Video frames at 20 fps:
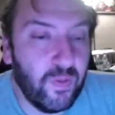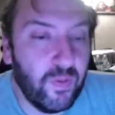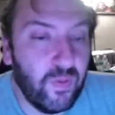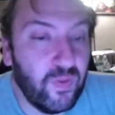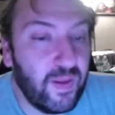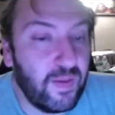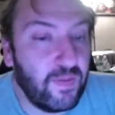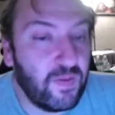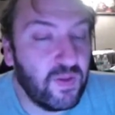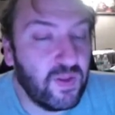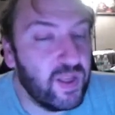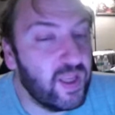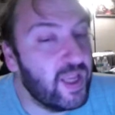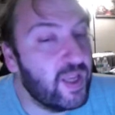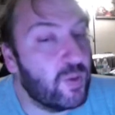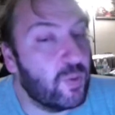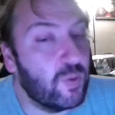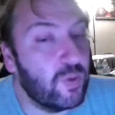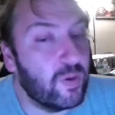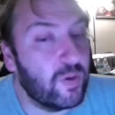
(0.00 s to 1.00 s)
levels
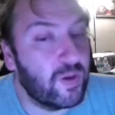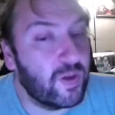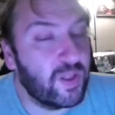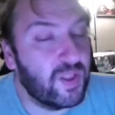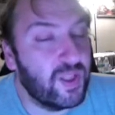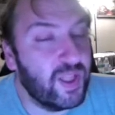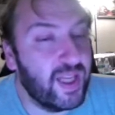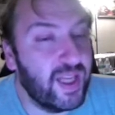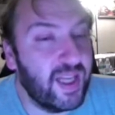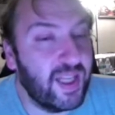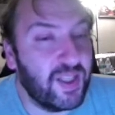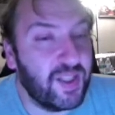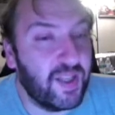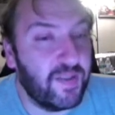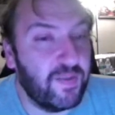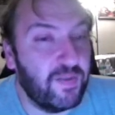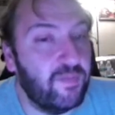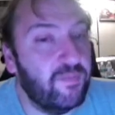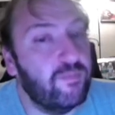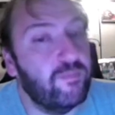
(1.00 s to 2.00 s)
equal or exceed its level.